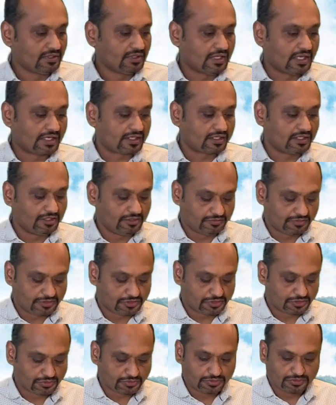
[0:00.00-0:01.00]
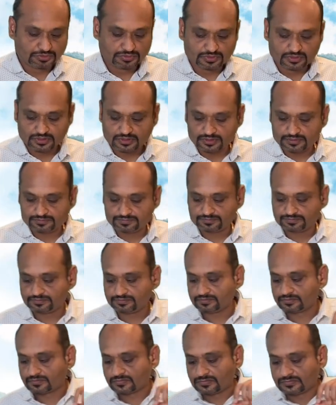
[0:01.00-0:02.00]
I can even show you the
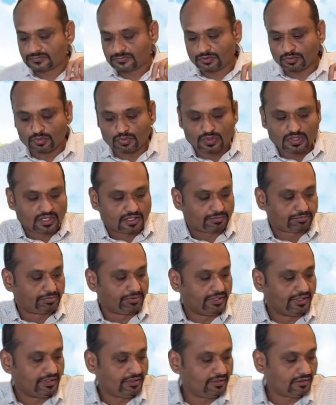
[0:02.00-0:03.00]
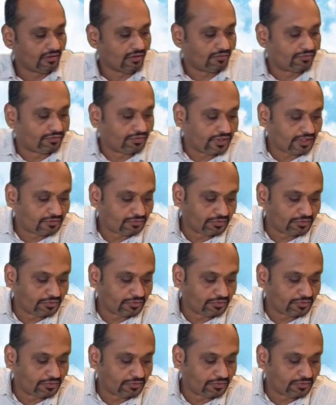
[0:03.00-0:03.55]
ORP of it,